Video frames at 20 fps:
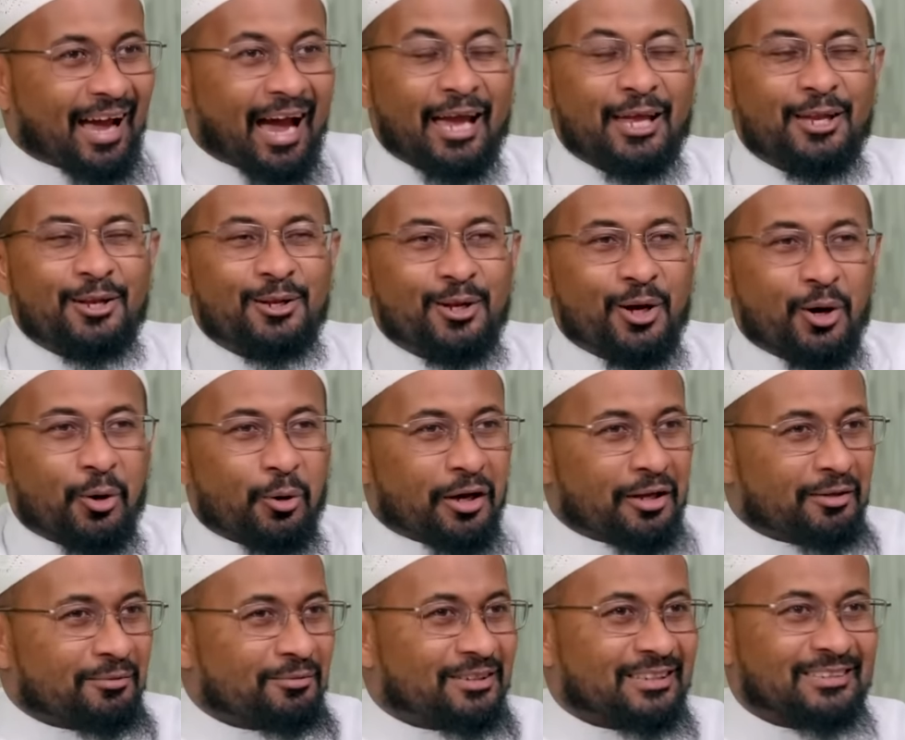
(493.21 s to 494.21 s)
I know
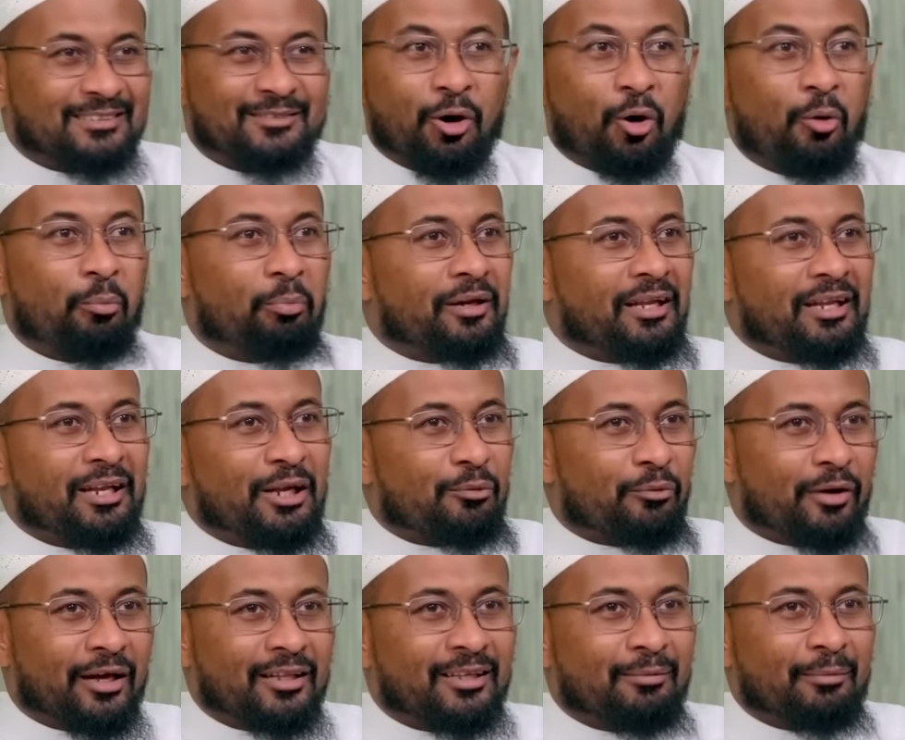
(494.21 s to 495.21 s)
it. Just open any
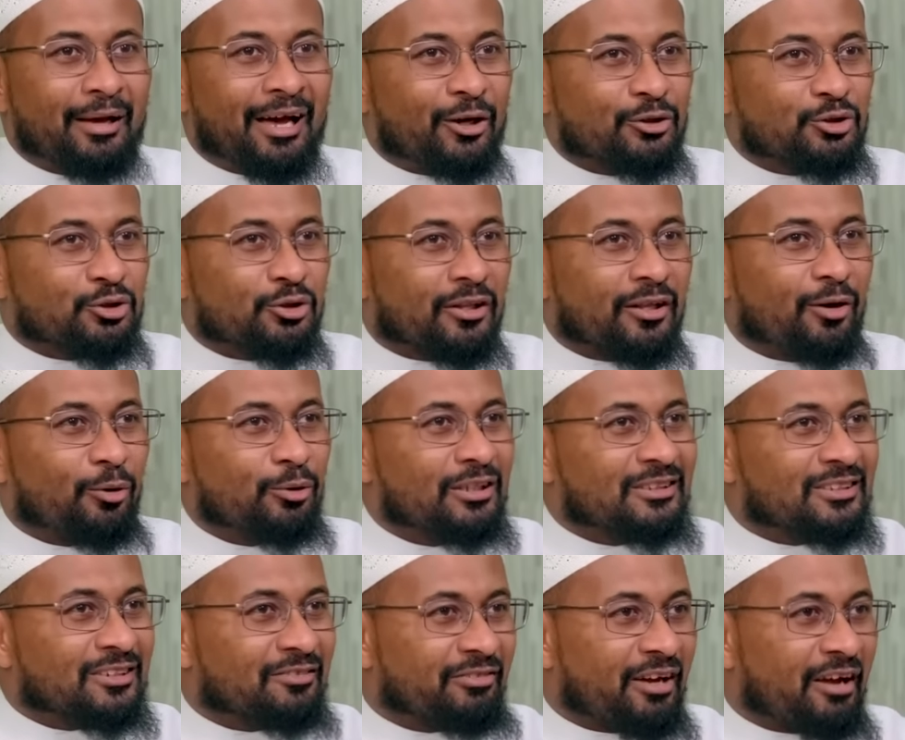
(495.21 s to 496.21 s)
random house. You're the
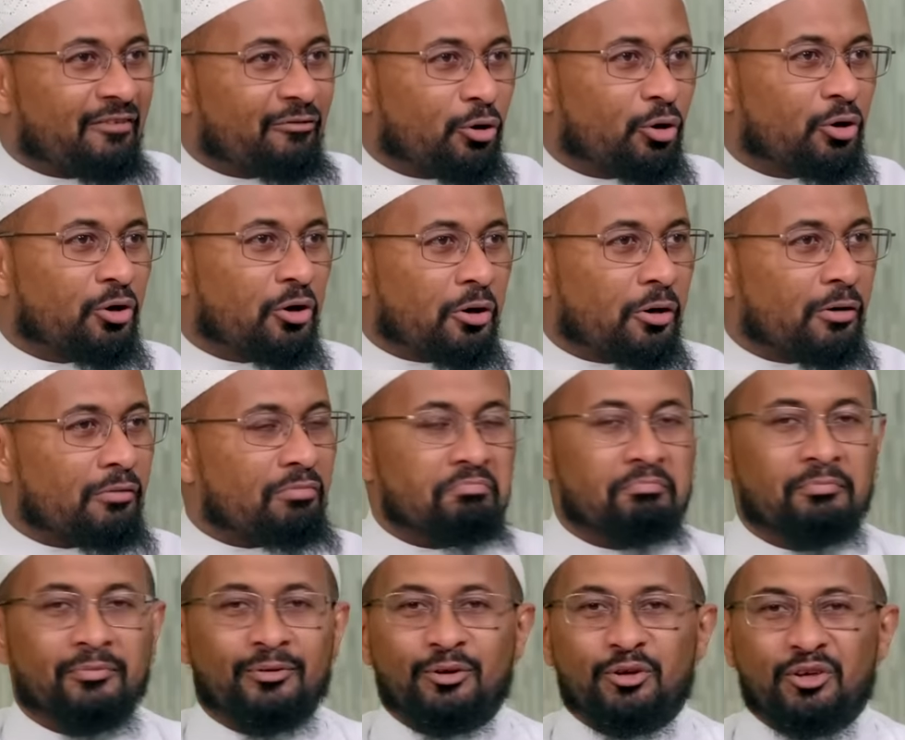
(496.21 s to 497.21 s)
only survivor on earth.
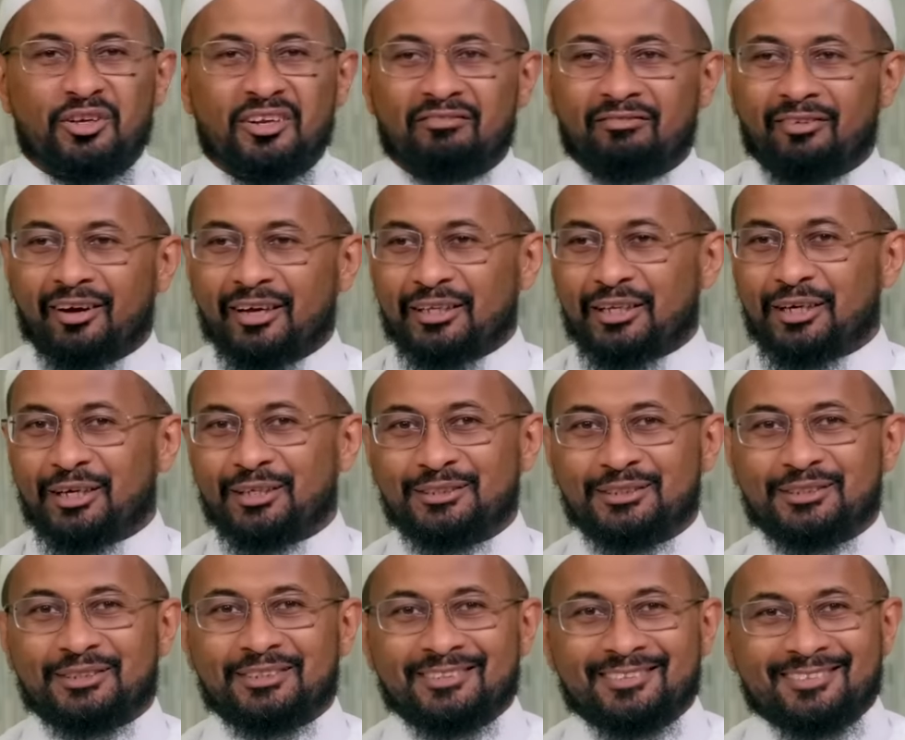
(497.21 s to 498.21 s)
You're going to find
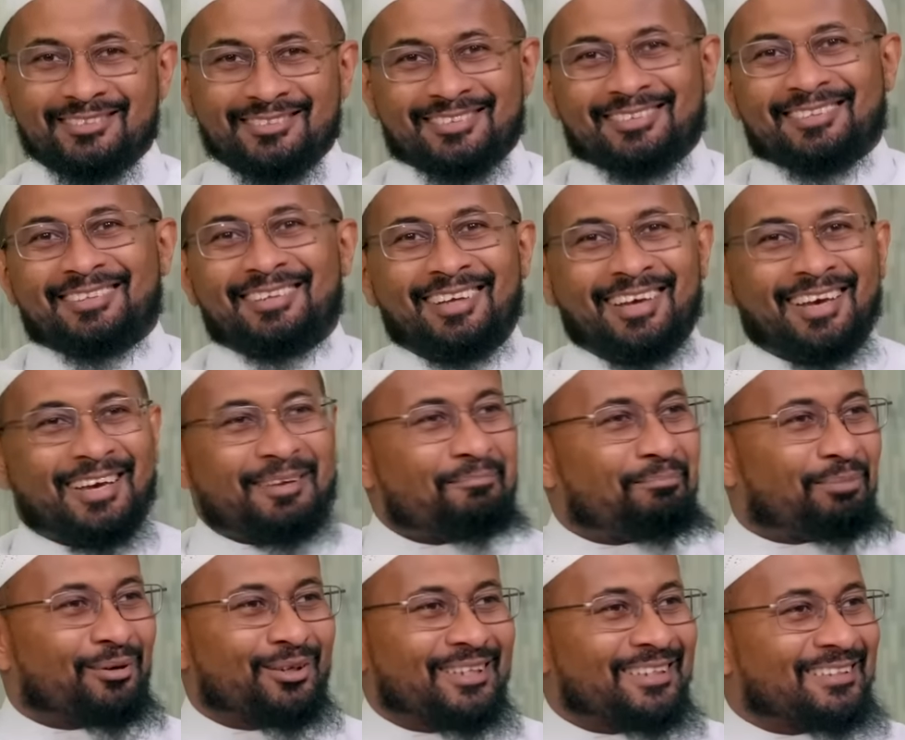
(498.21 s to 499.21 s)
guns
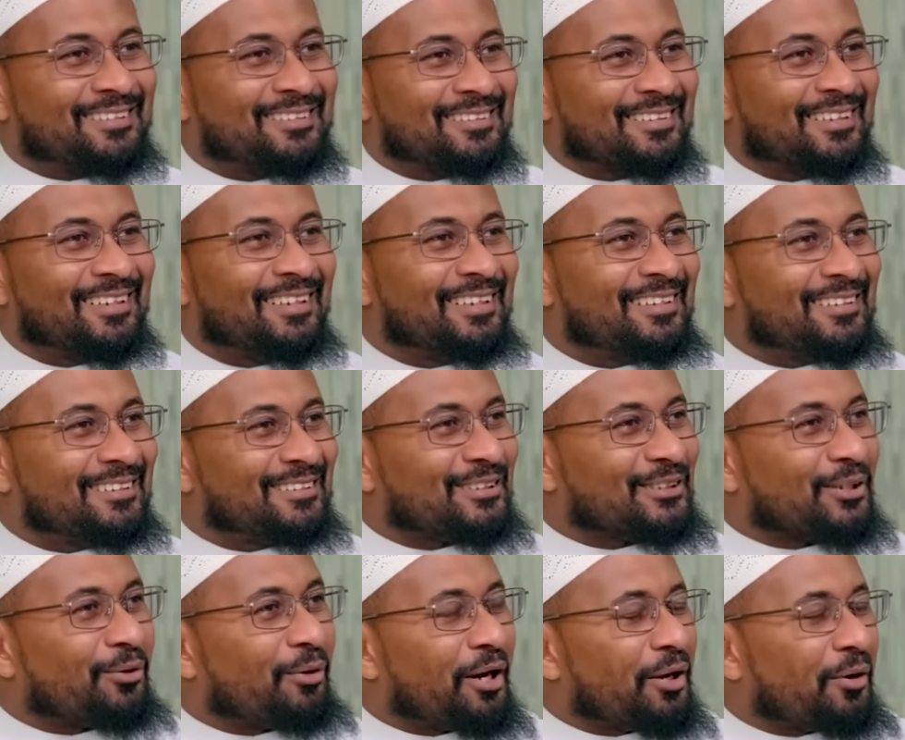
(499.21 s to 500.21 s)
and bullets.
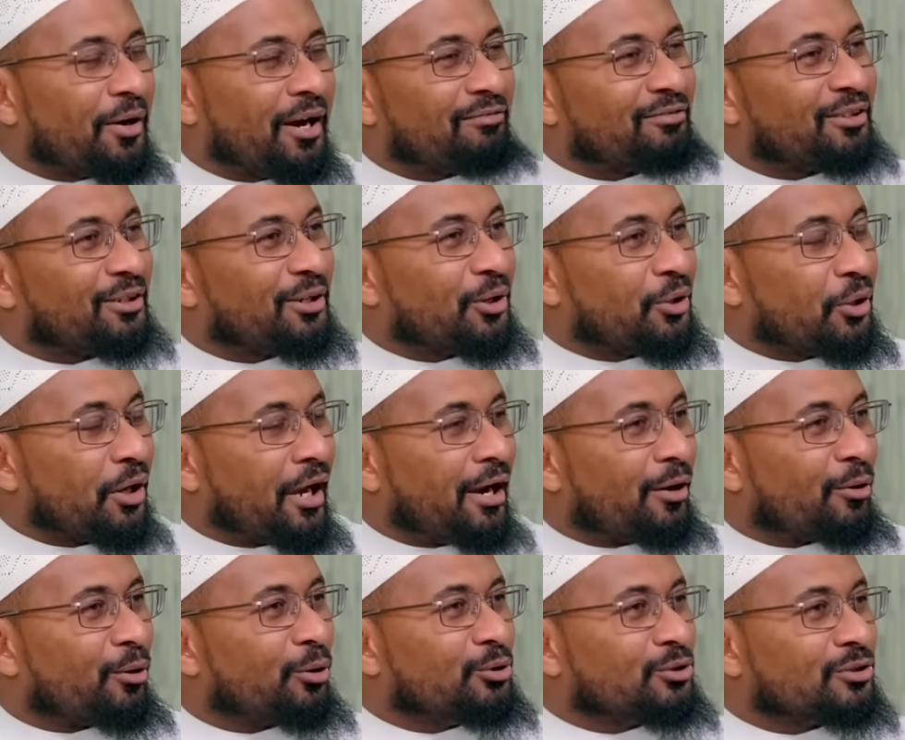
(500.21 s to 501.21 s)
So why do I have to go to
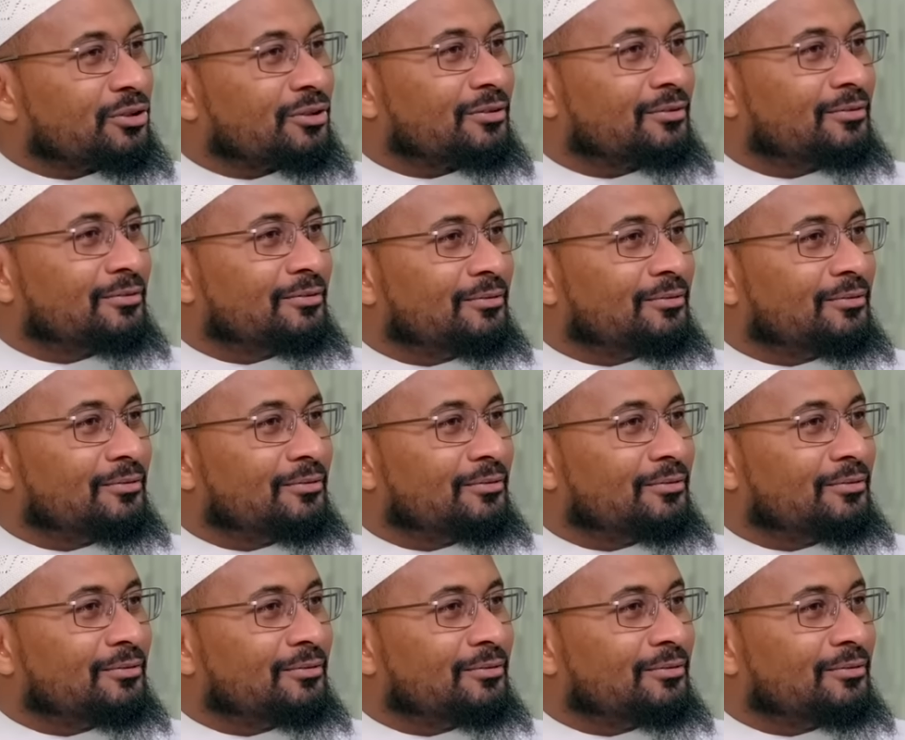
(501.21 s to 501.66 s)
arrows?